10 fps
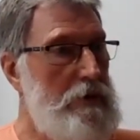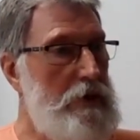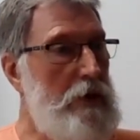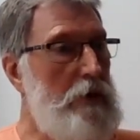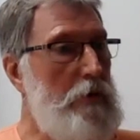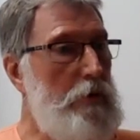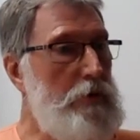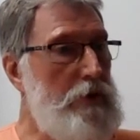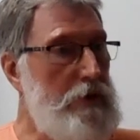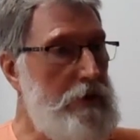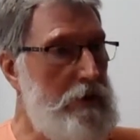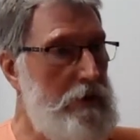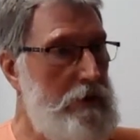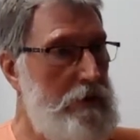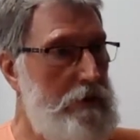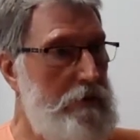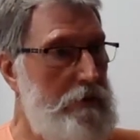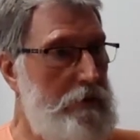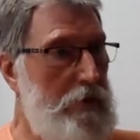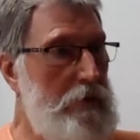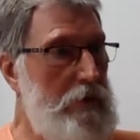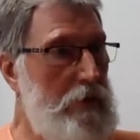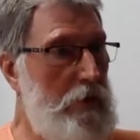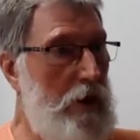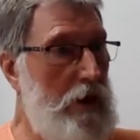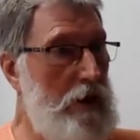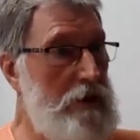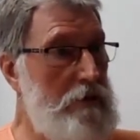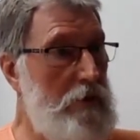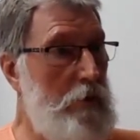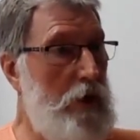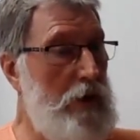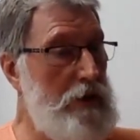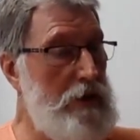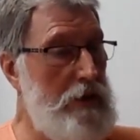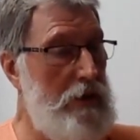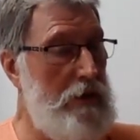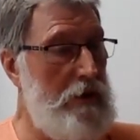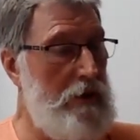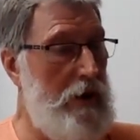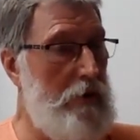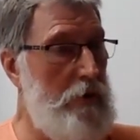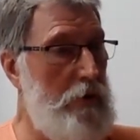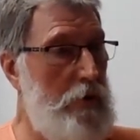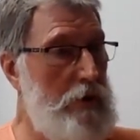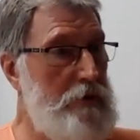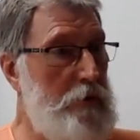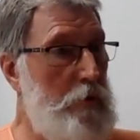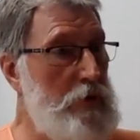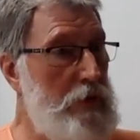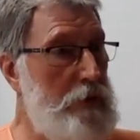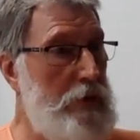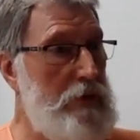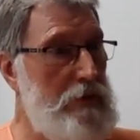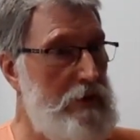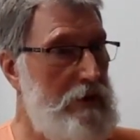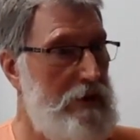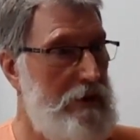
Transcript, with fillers: cellulosis found in grass requires, a cow requires 4 stomachs.